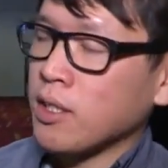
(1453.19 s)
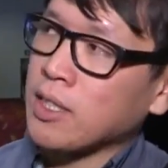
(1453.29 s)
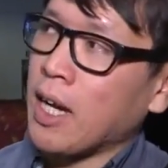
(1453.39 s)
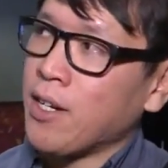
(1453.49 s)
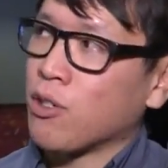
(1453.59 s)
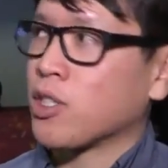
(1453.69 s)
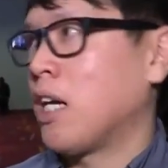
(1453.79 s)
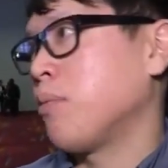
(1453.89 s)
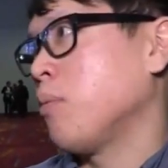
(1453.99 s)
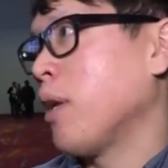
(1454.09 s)
designer is
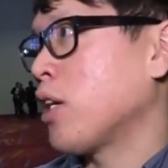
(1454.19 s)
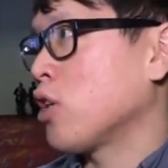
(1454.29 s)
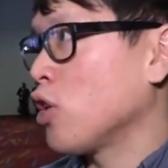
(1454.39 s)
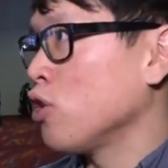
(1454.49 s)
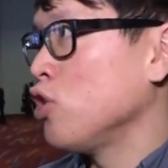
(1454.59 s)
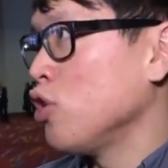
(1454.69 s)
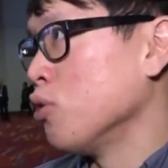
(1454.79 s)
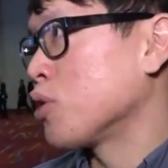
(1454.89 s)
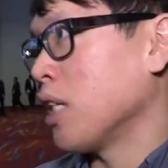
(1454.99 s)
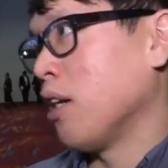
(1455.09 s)
going to have to make good
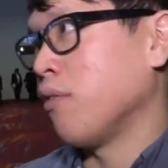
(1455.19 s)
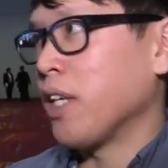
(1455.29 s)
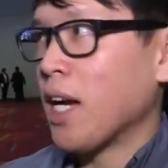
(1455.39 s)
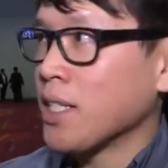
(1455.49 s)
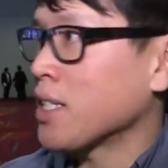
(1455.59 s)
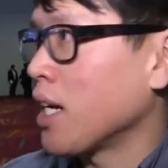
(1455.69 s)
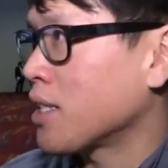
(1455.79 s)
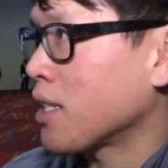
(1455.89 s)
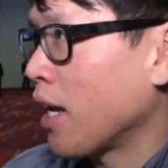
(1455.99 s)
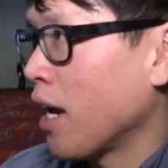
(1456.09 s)
use of the
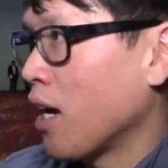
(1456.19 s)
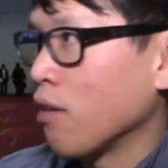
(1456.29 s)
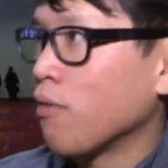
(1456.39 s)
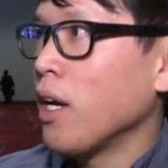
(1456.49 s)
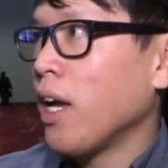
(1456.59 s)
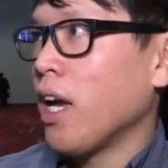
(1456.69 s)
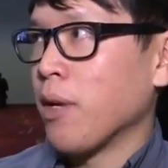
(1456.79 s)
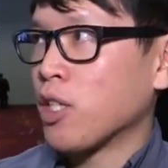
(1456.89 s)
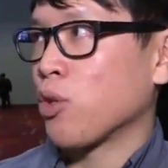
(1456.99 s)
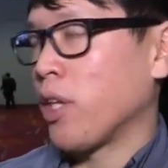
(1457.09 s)
assets they have and
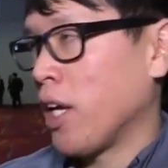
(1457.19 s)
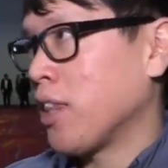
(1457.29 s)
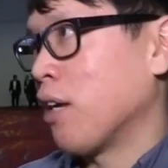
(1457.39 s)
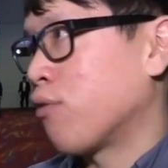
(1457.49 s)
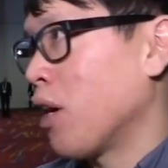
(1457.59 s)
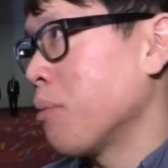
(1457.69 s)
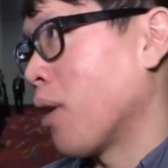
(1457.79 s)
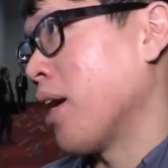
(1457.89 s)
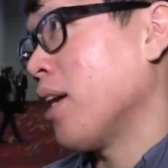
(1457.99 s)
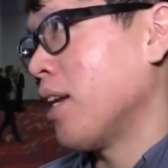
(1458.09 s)
make sure they hit that frame
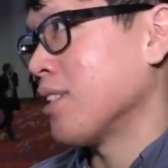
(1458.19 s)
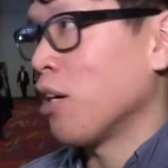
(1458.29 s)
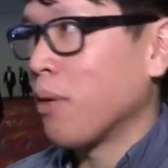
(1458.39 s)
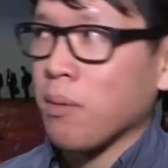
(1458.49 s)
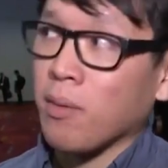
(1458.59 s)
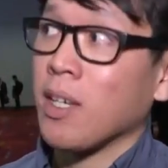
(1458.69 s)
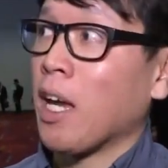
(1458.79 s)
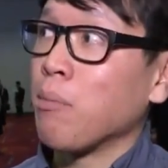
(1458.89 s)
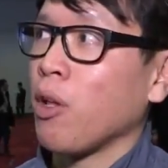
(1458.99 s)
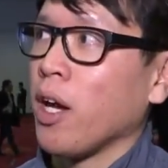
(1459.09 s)
rate, and it's all about
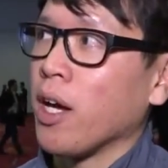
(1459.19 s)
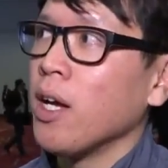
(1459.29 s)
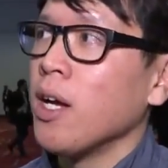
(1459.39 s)
gameplay.